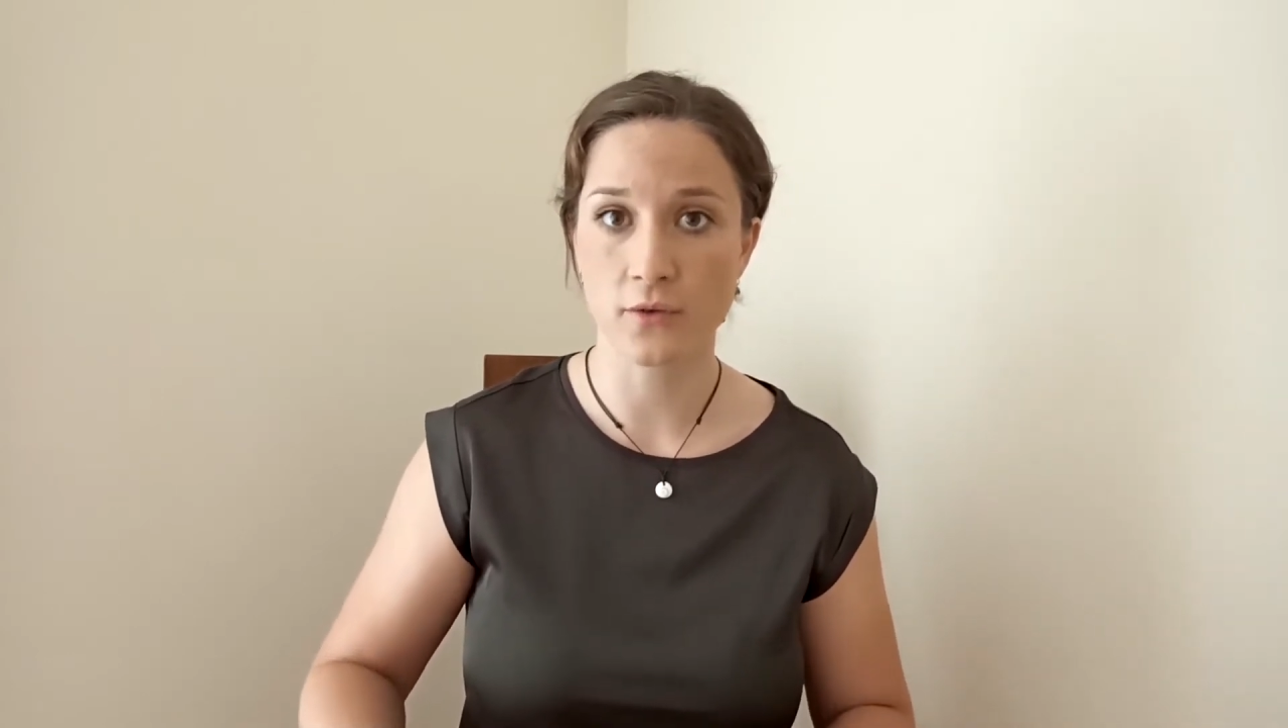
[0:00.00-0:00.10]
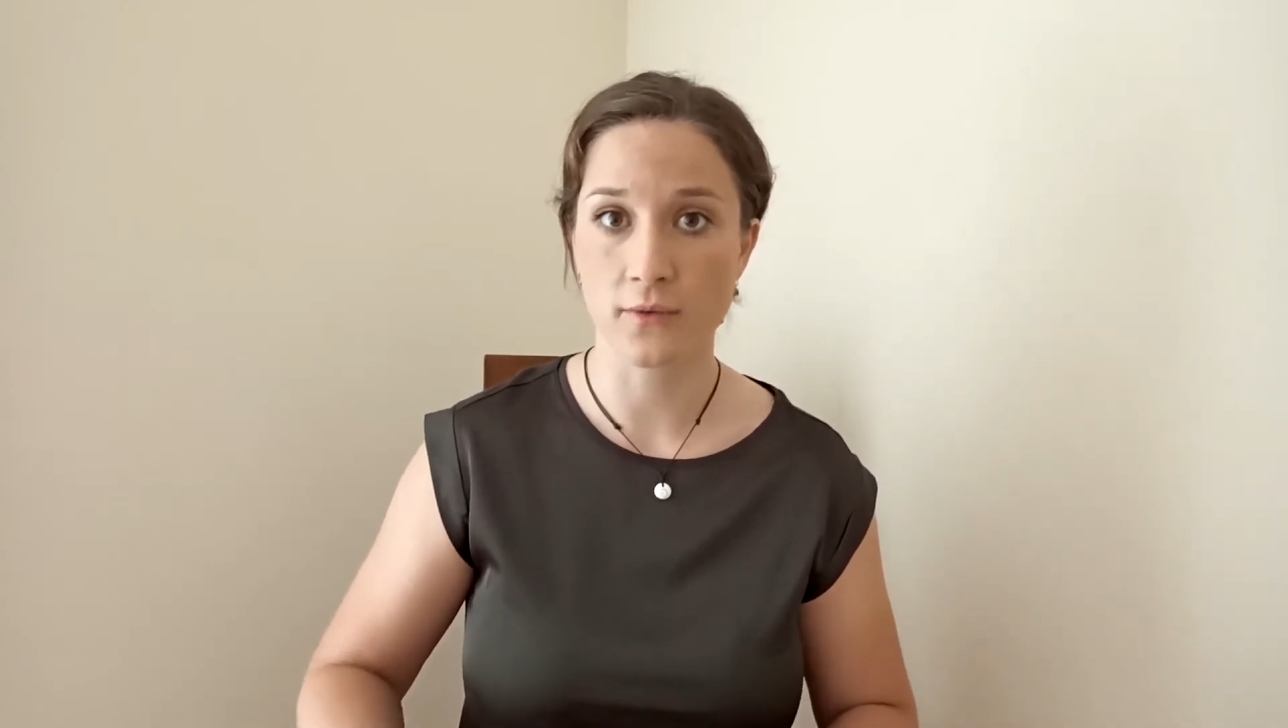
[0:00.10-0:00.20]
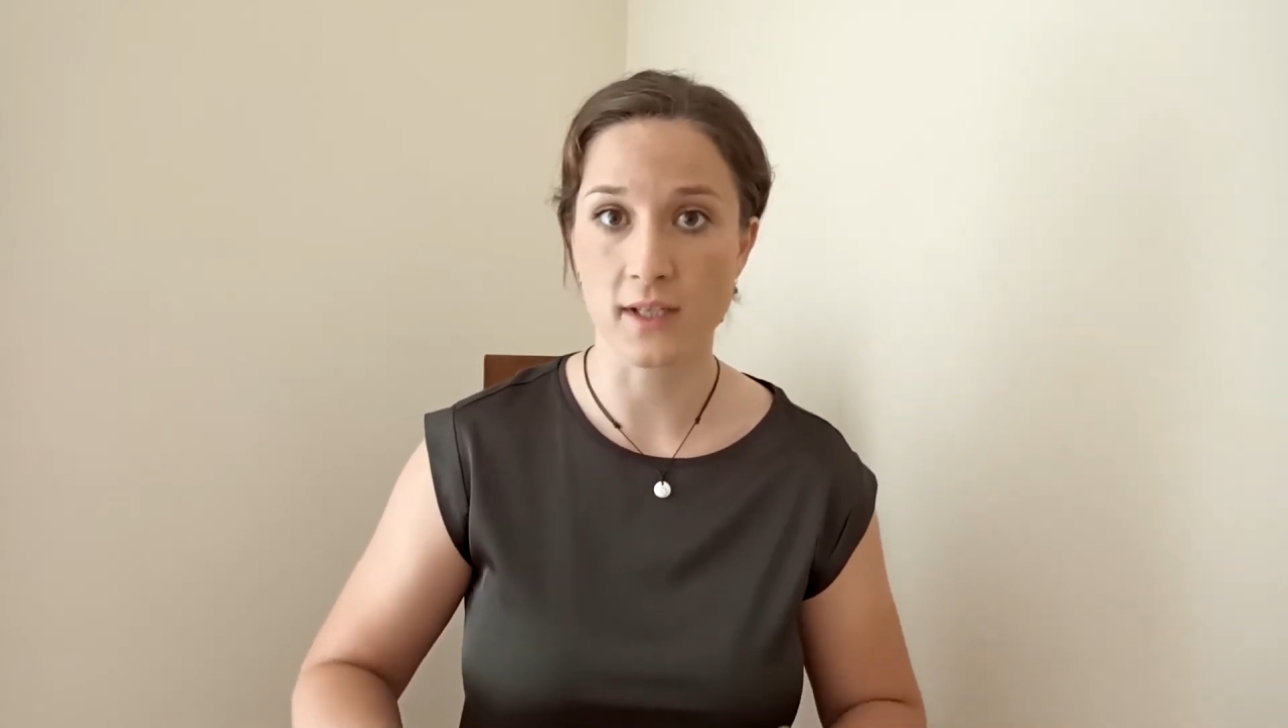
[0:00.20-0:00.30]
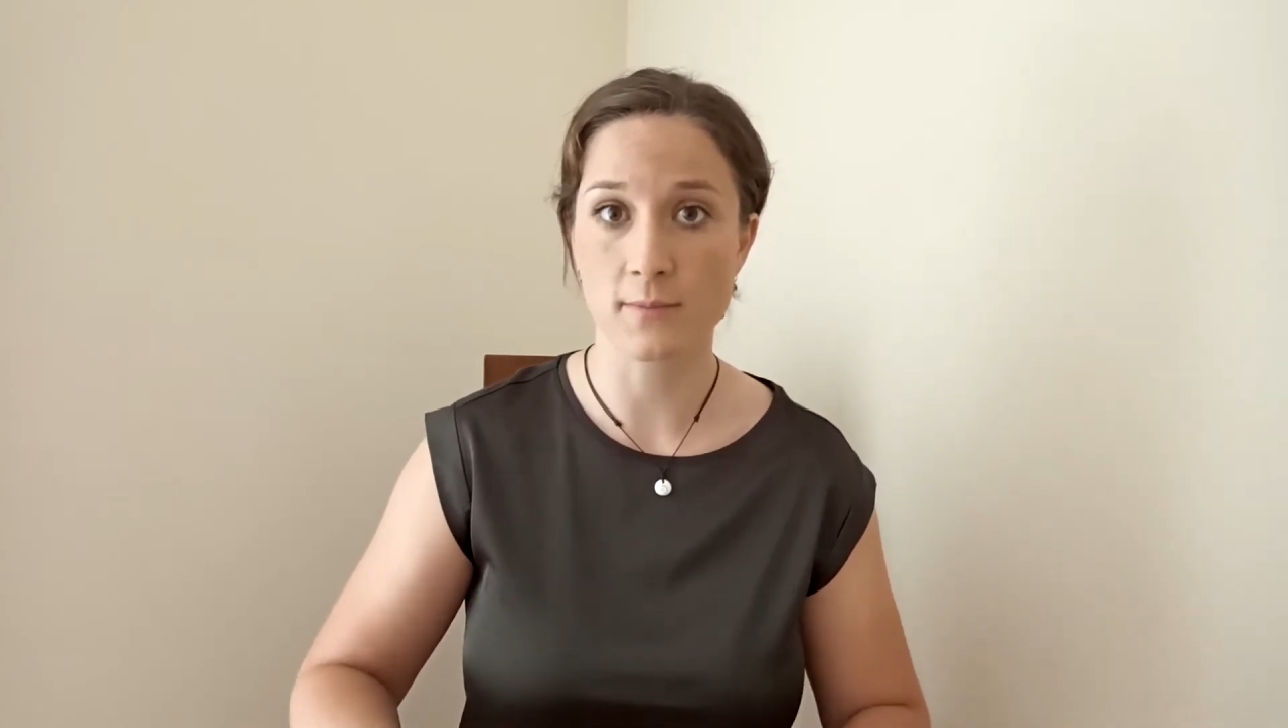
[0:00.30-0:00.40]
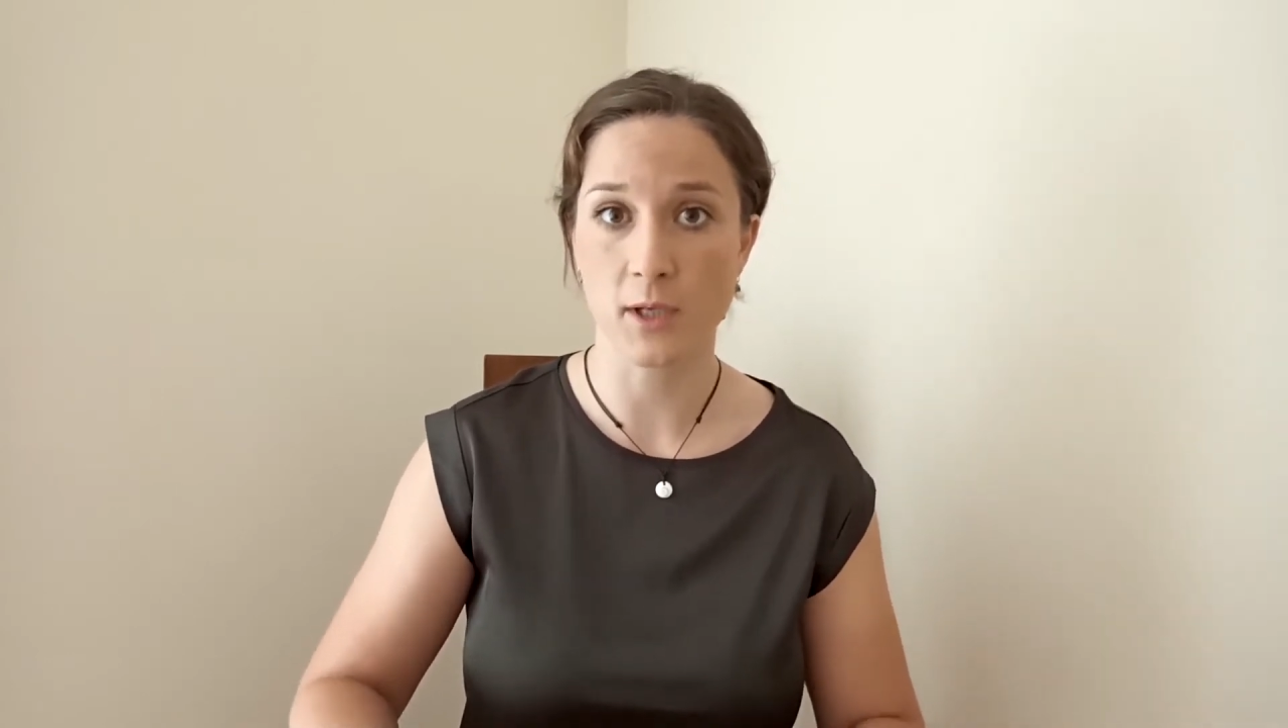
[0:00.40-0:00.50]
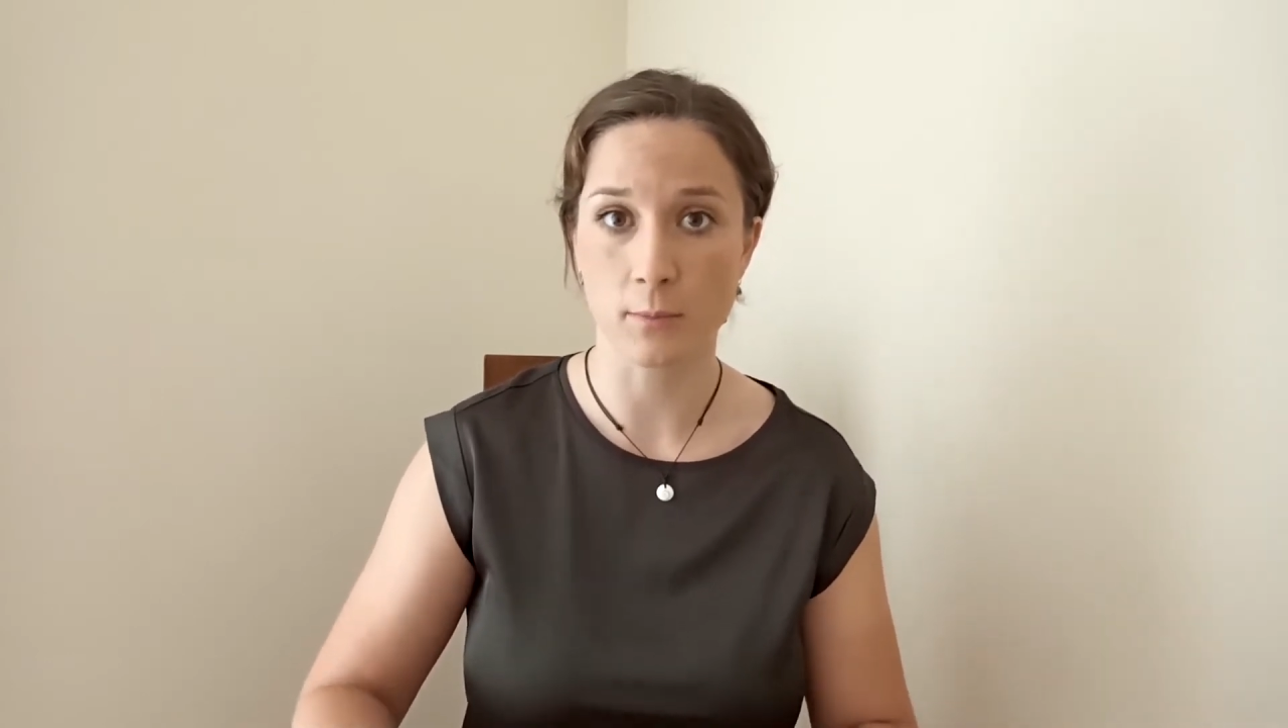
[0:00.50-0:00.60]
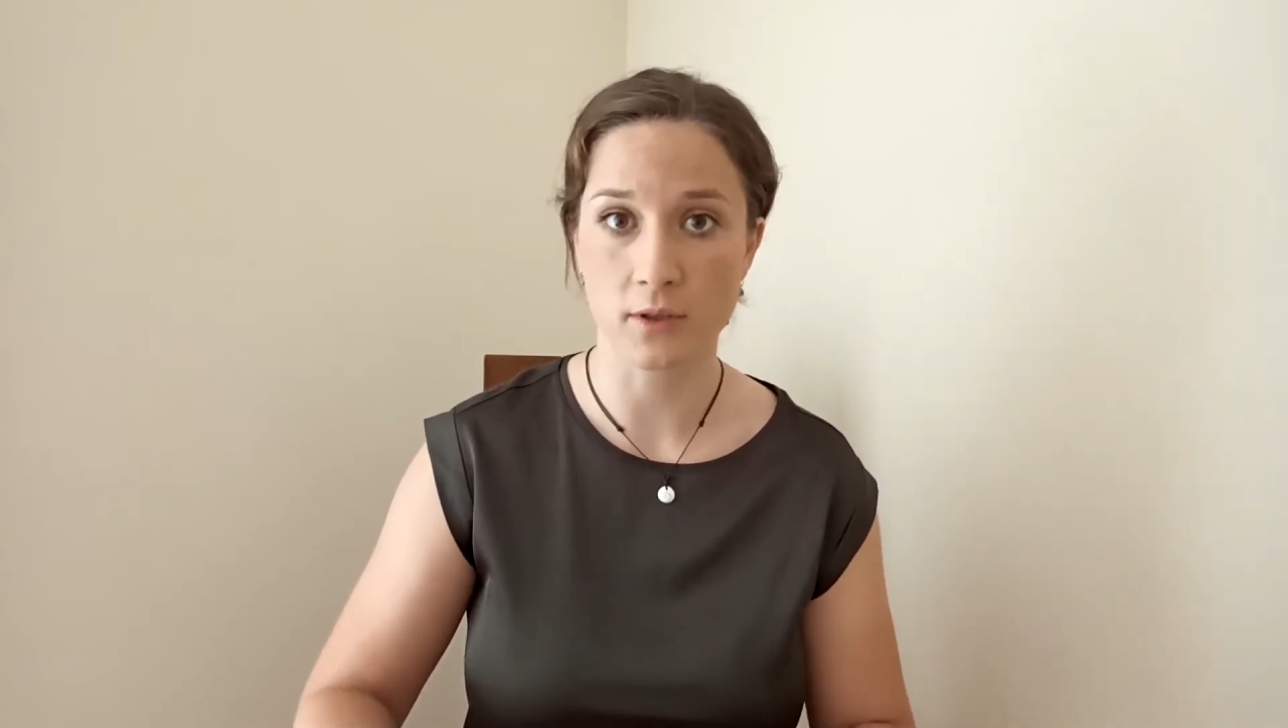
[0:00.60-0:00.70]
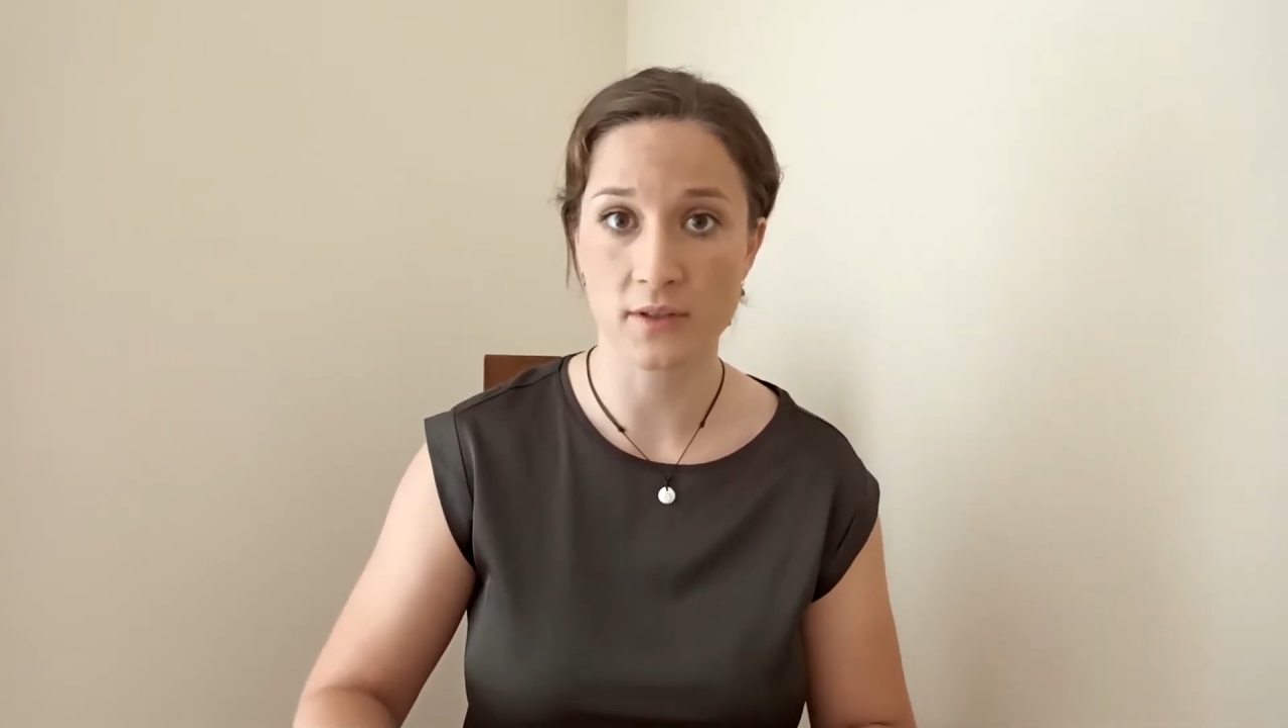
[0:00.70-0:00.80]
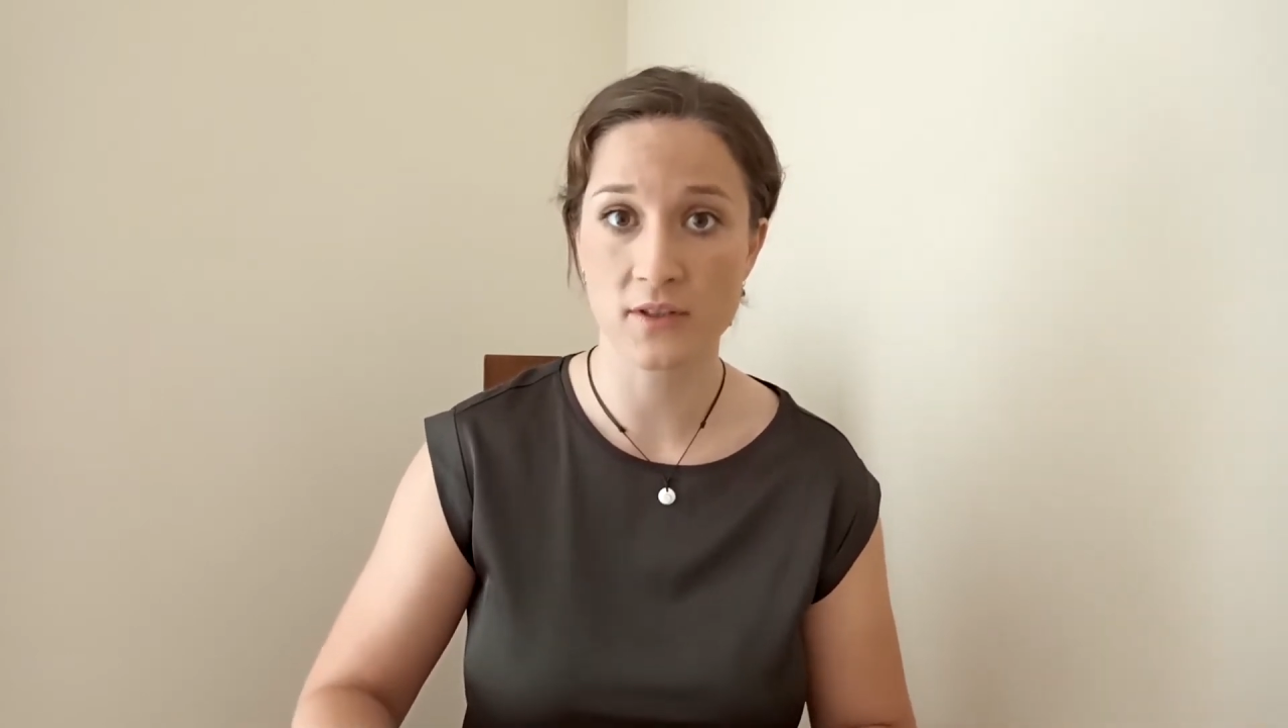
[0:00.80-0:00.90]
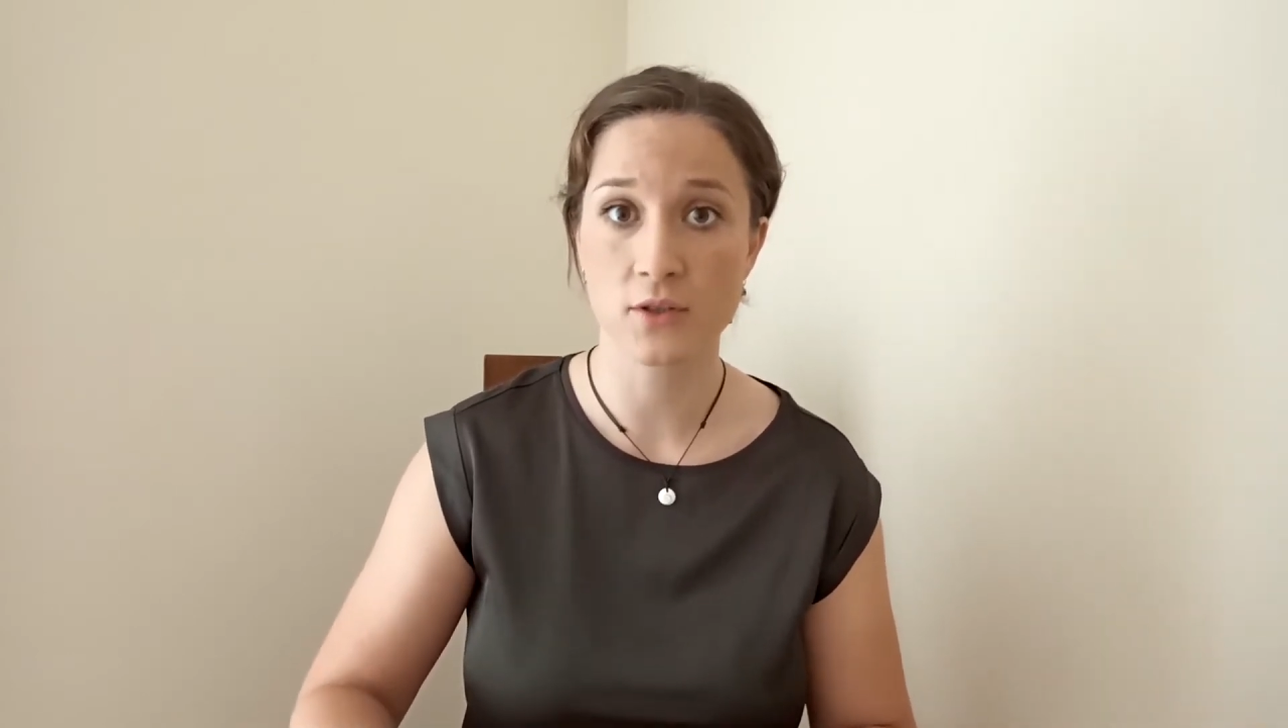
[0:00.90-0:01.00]
these
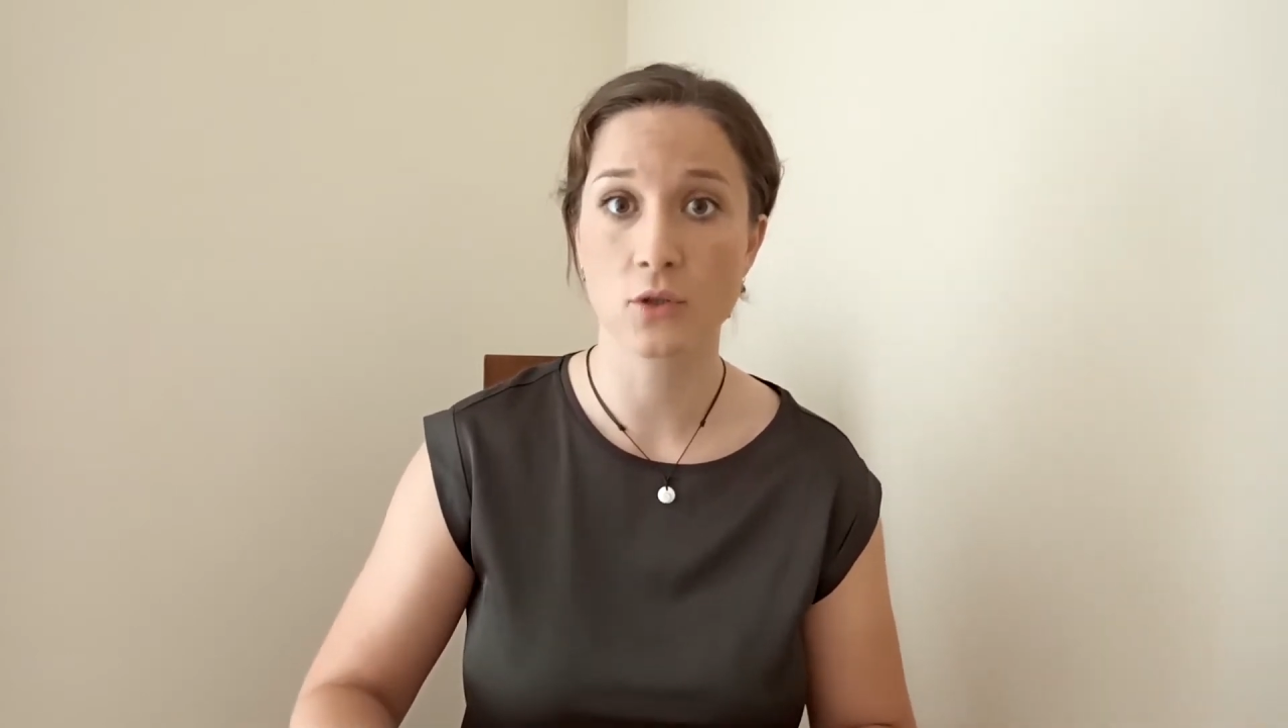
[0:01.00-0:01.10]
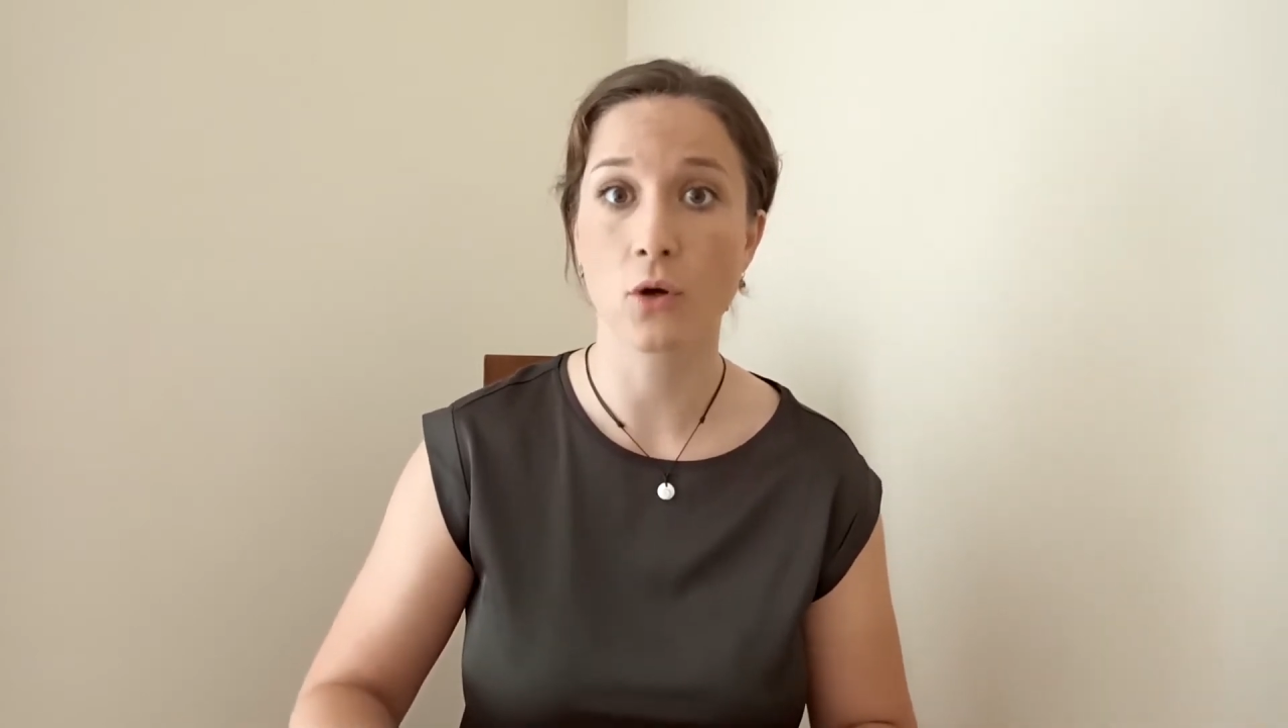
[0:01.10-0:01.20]
people's